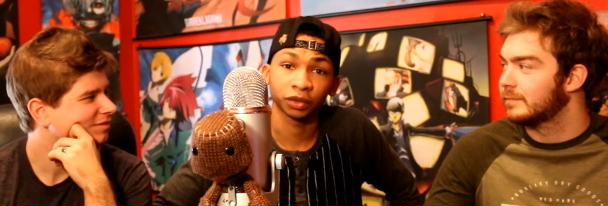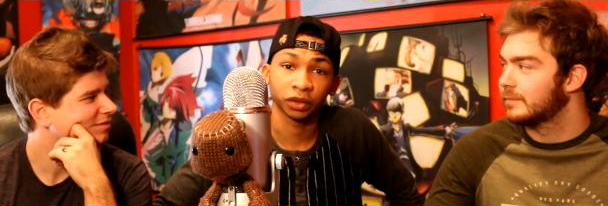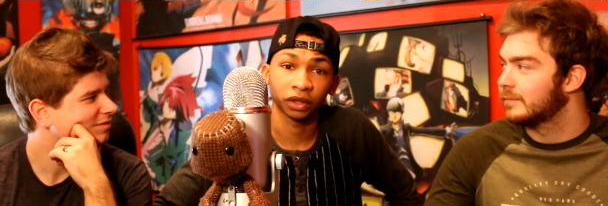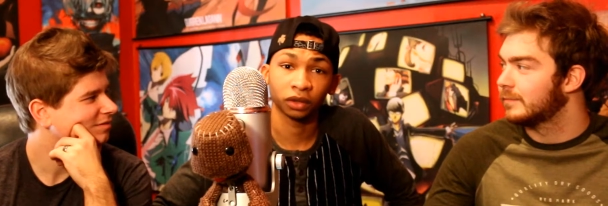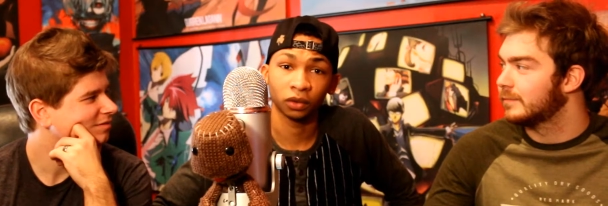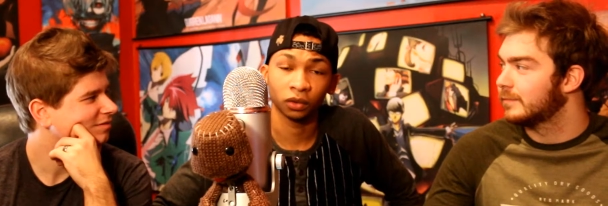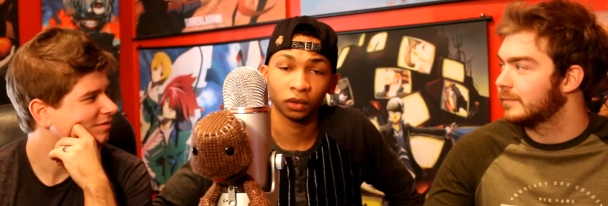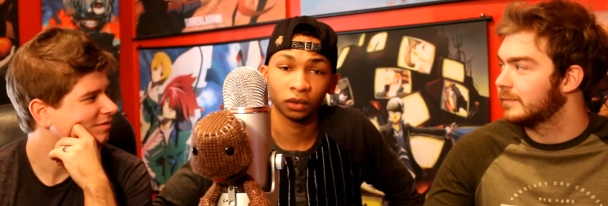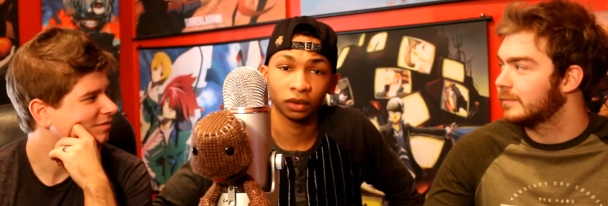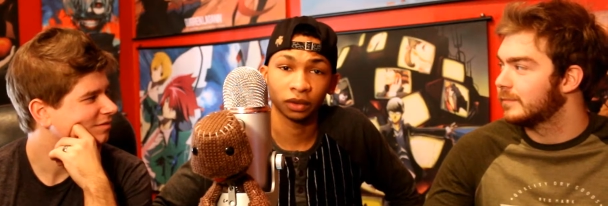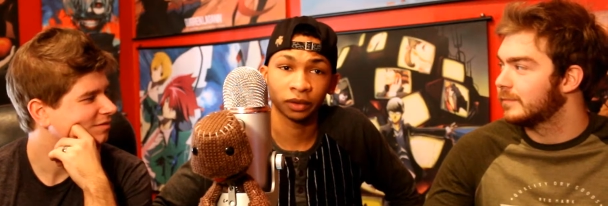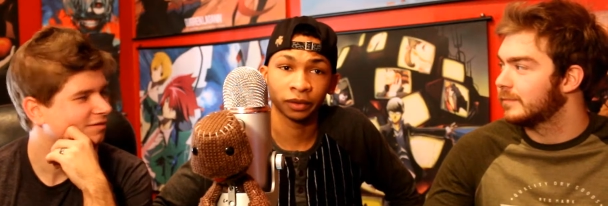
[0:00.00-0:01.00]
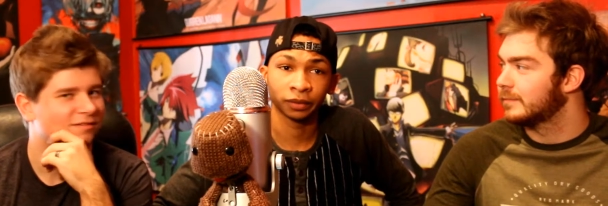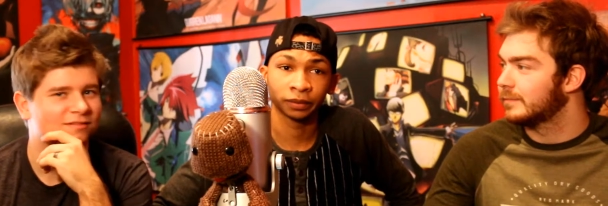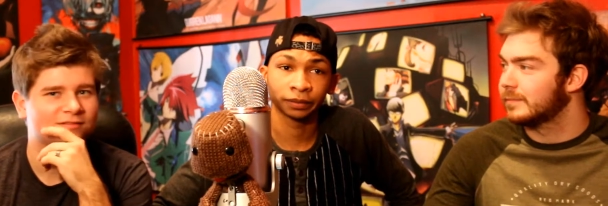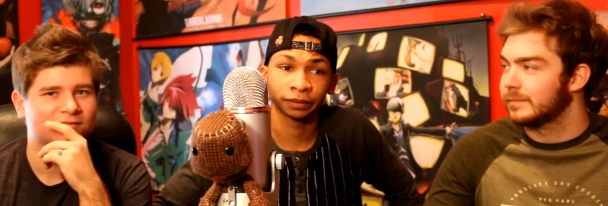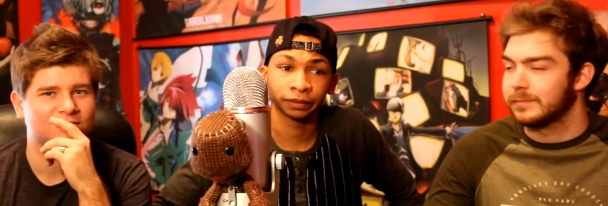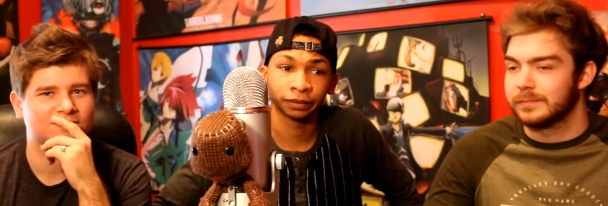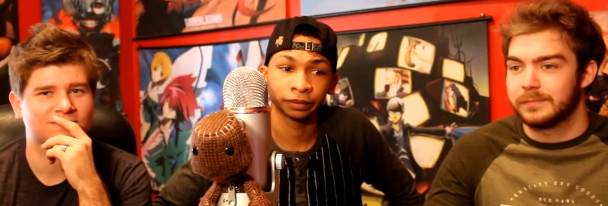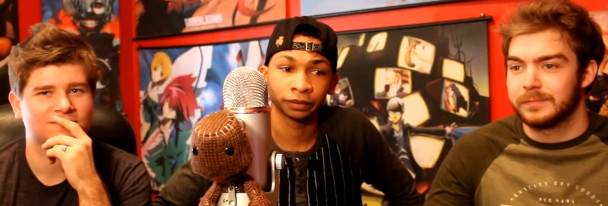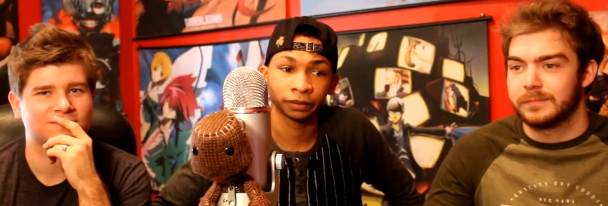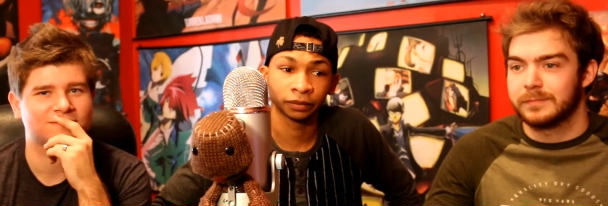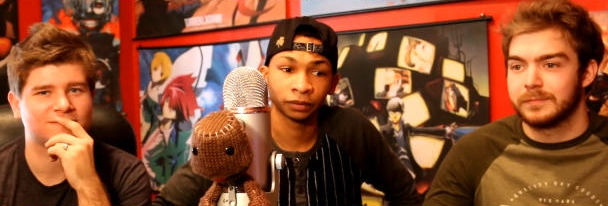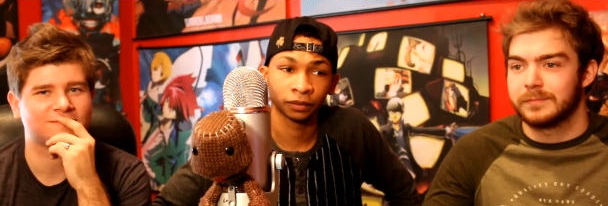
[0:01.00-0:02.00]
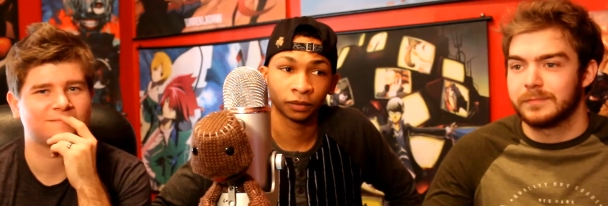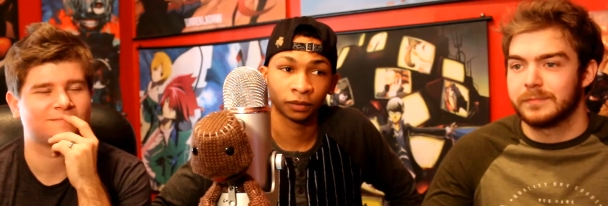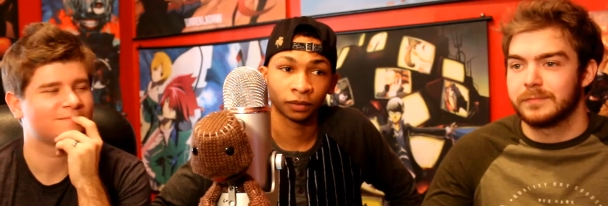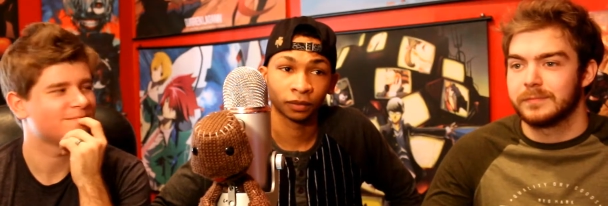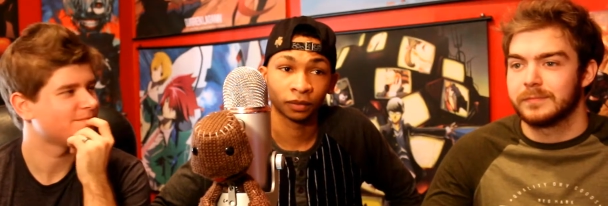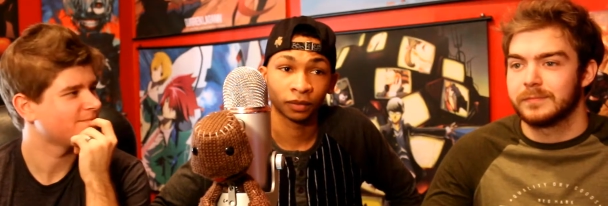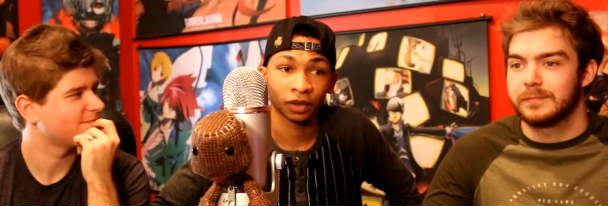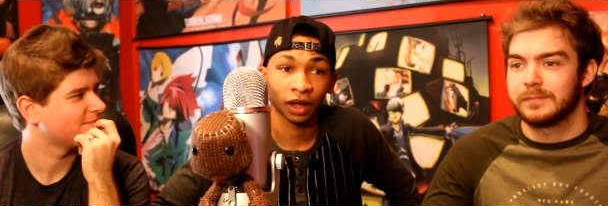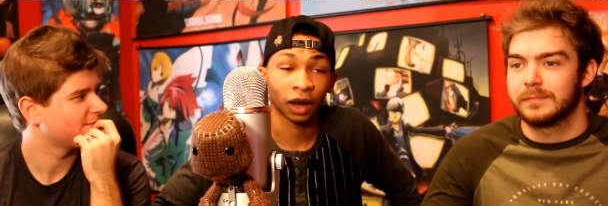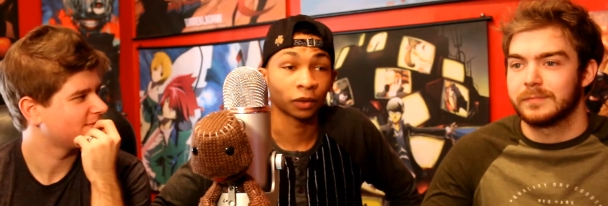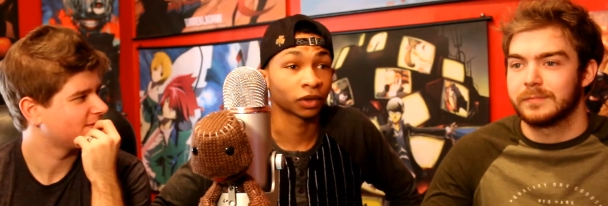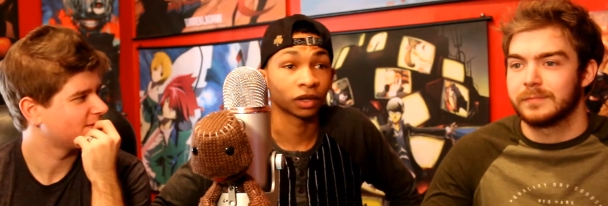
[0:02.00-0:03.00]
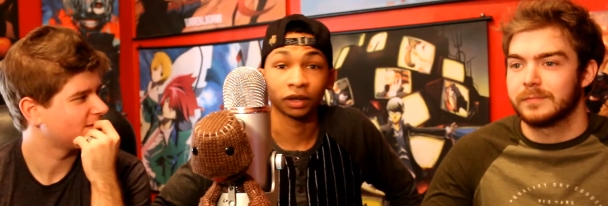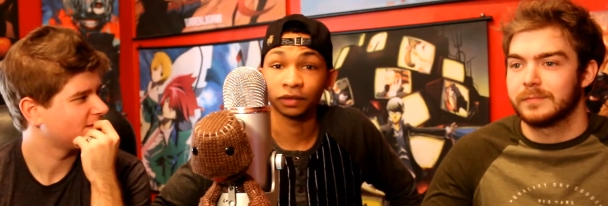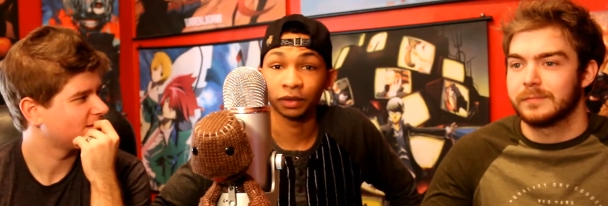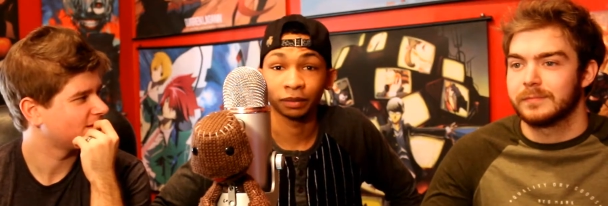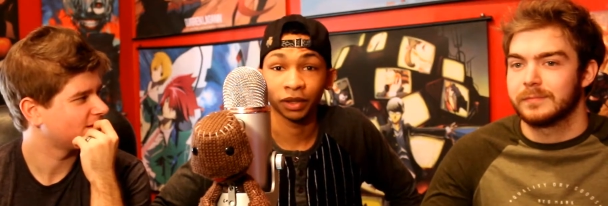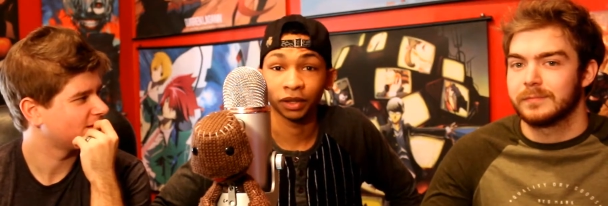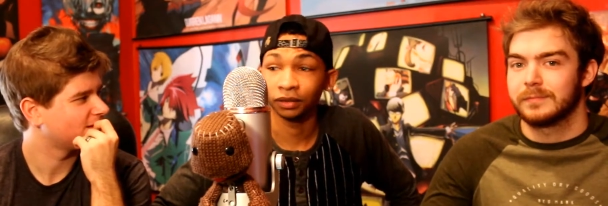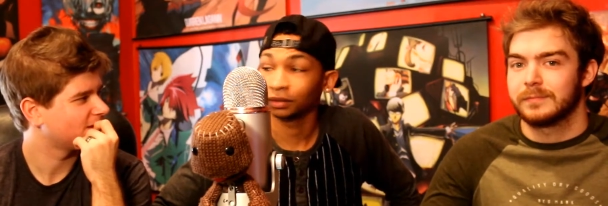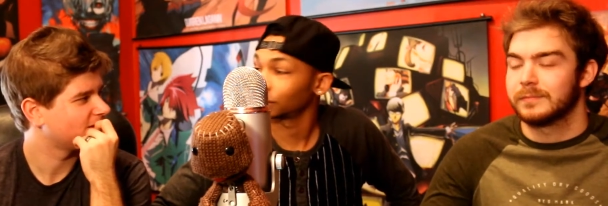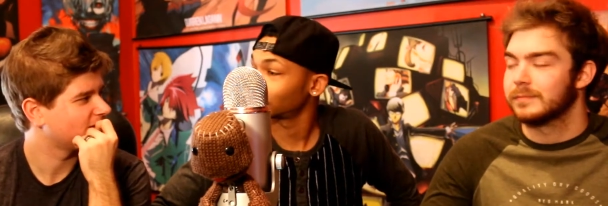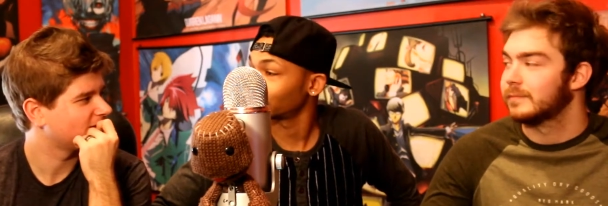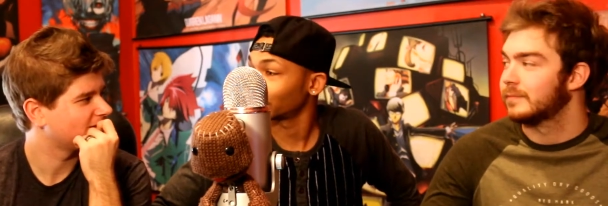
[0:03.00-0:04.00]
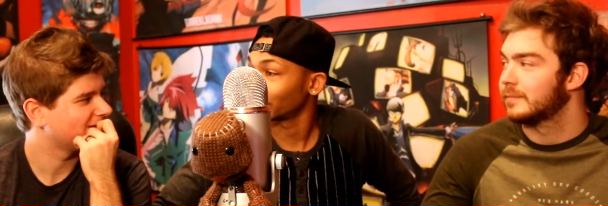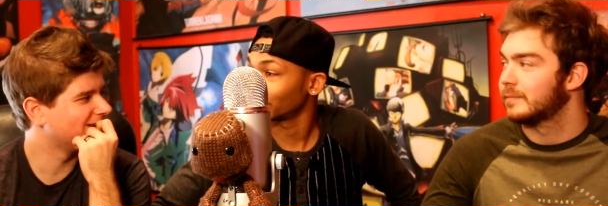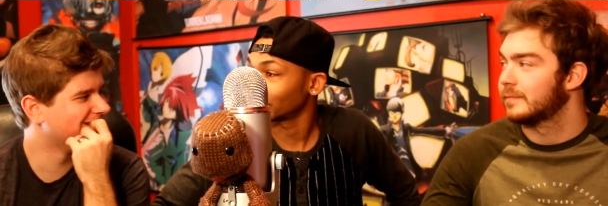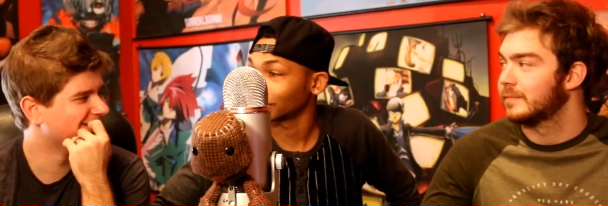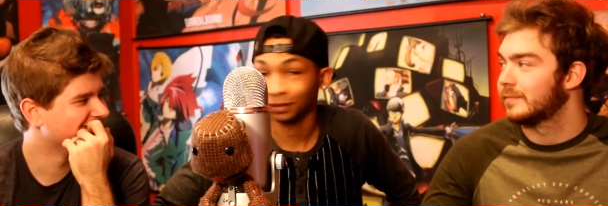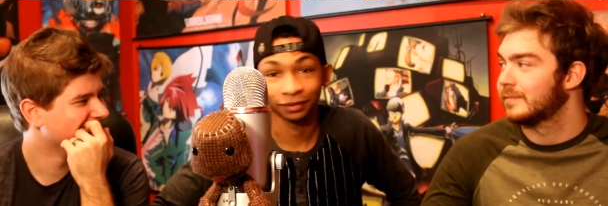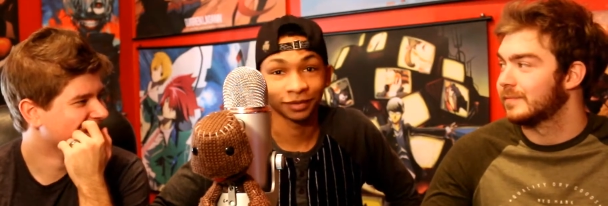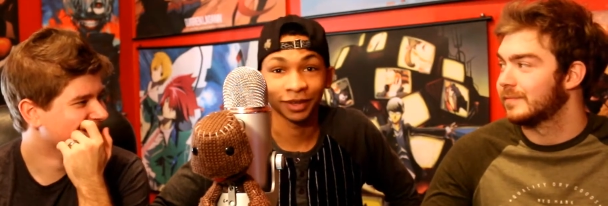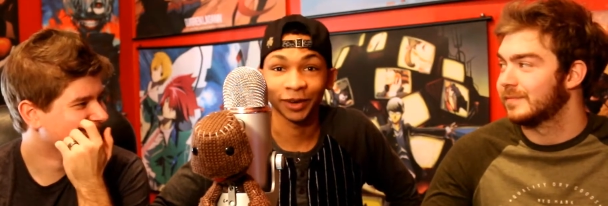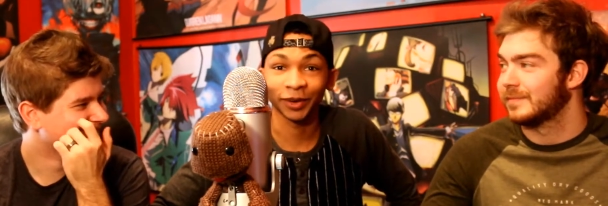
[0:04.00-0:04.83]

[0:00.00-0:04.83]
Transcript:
Speaker 1: it's really cool. Um, I would love to meet some people. you